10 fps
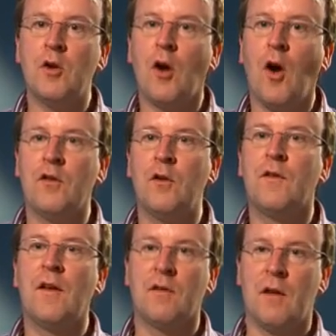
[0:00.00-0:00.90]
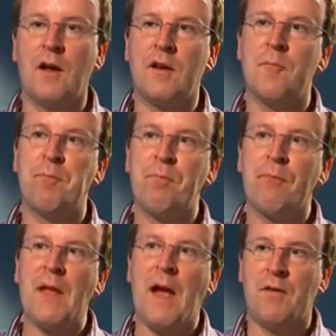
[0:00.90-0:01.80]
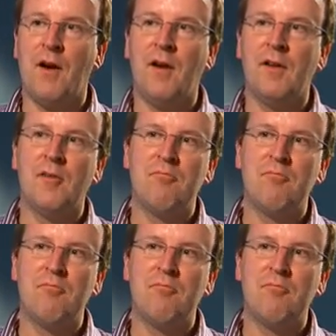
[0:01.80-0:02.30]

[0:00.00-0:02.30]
You can't do things like have a